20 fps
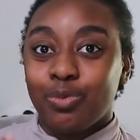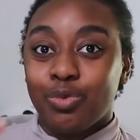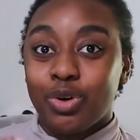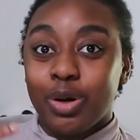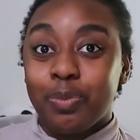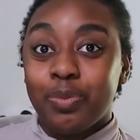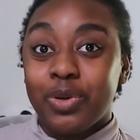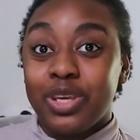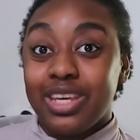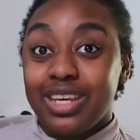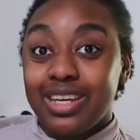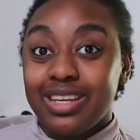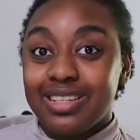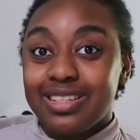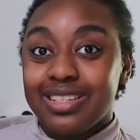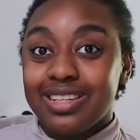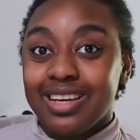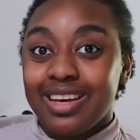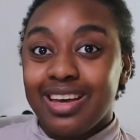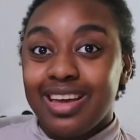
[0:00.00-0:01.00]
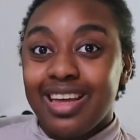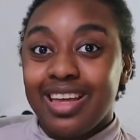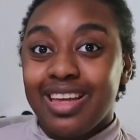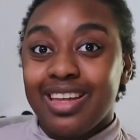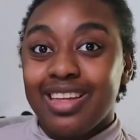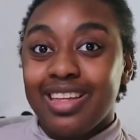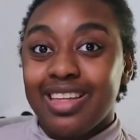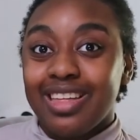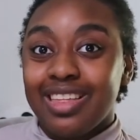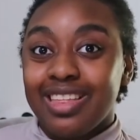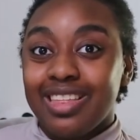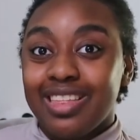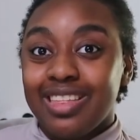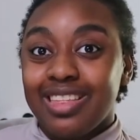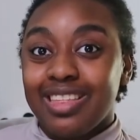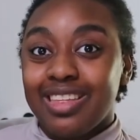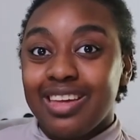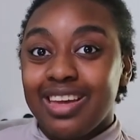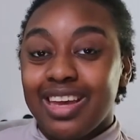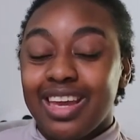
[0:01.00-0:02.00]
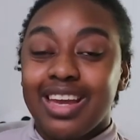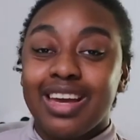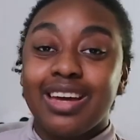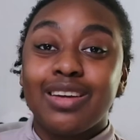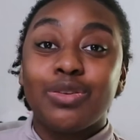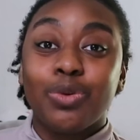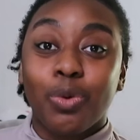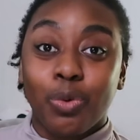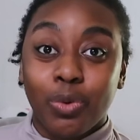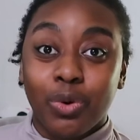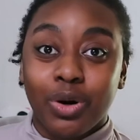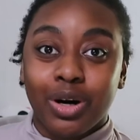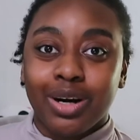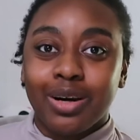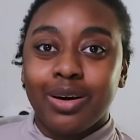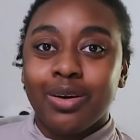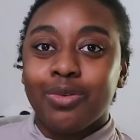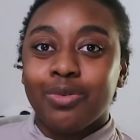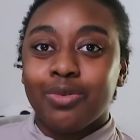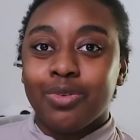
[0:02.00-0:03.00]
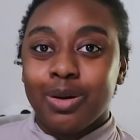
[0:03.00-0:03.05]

repeat and or